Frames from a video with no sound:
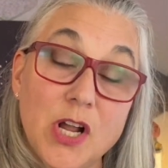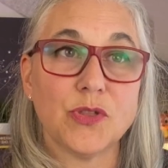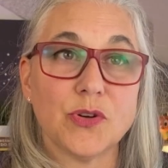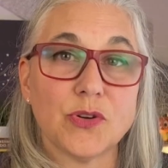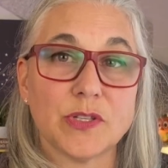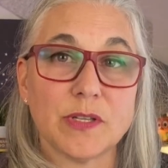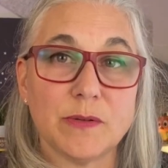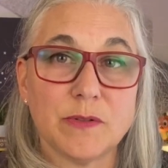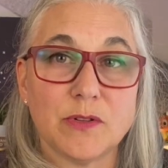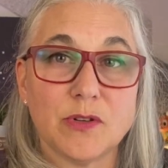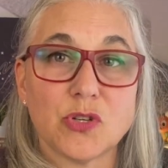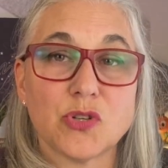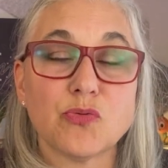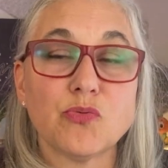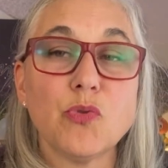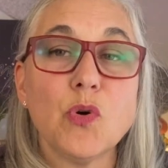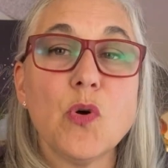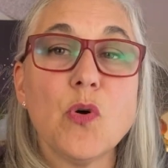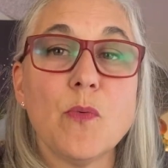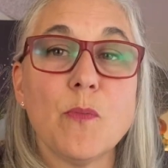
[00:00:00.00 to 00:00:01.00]
There's a, there's
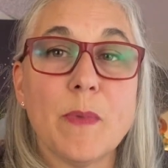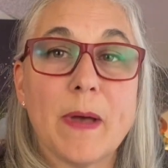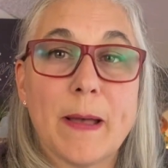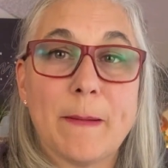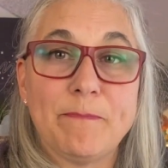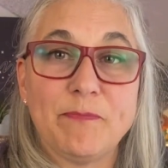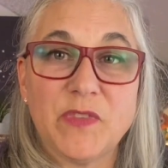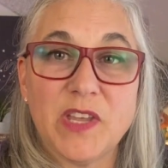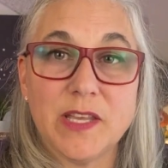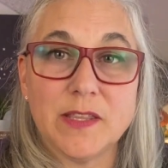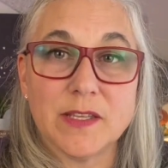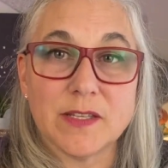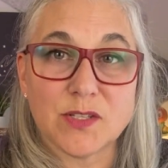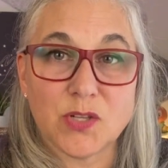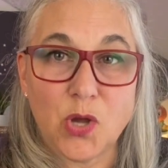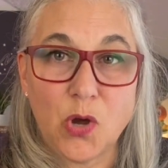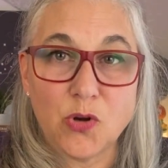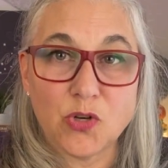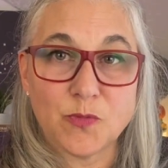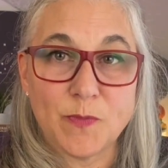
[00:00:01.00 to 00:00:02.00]
room in this
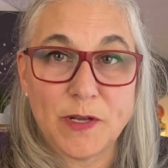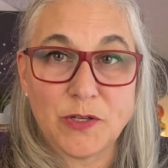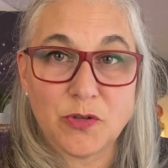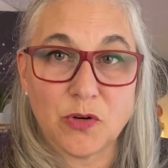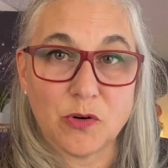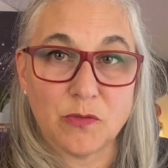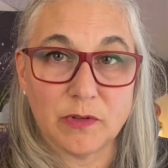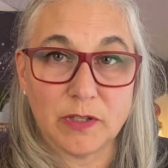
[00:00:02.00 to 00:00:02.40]
coach mentor